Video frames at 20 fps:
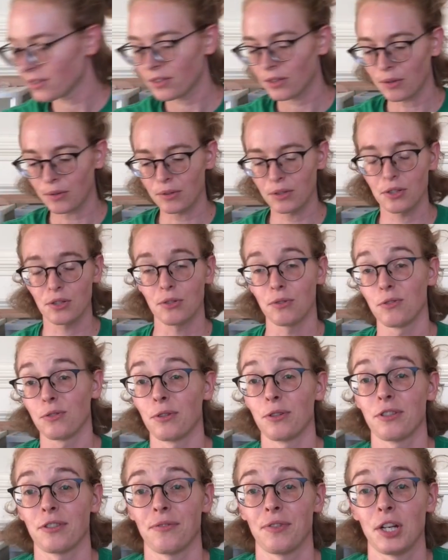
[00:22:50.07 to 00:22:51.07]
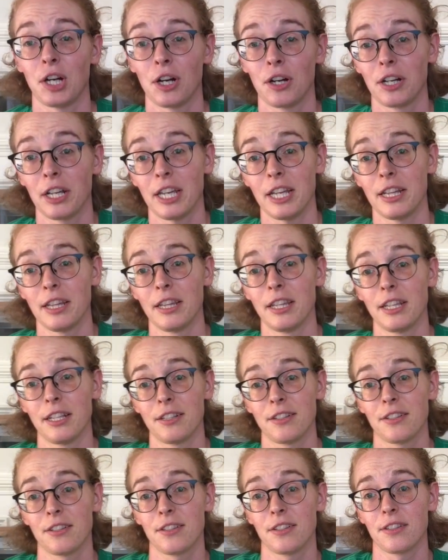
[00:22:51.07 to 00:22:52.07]
the only two drawers of yarn in
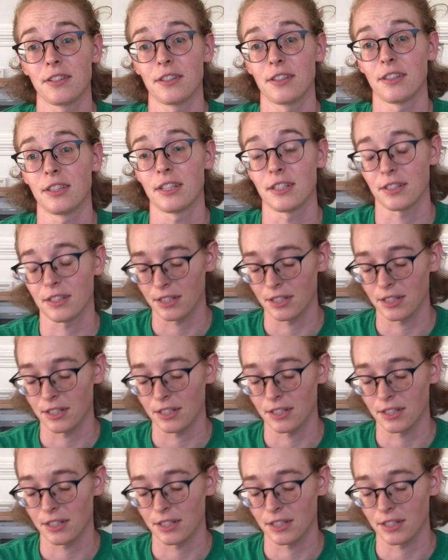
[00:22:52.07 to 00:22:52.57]
this